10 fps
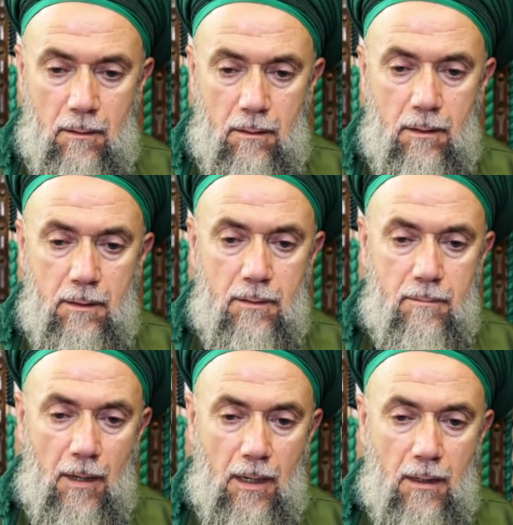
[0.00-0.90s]
This is
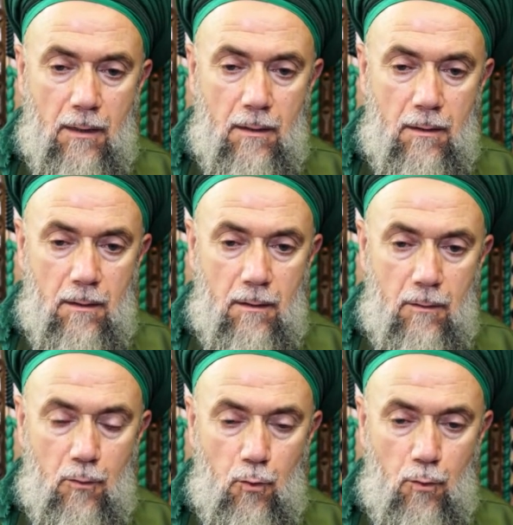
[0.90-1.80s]
making
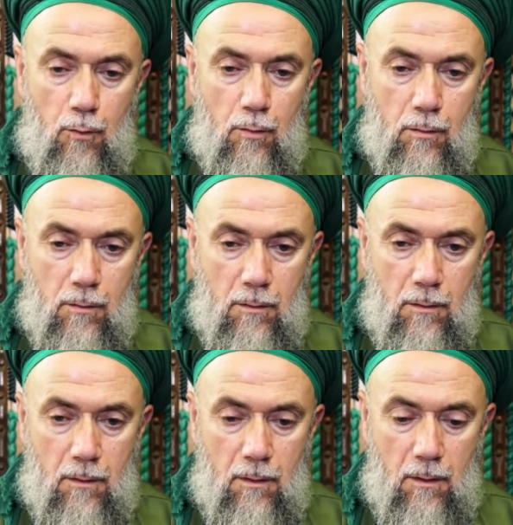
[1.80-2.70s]
your
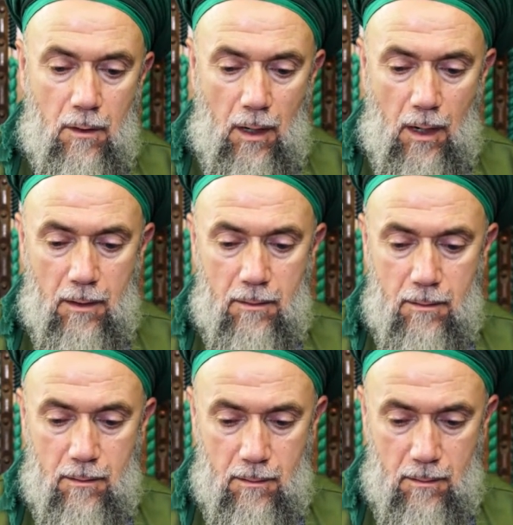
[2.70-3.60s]
heart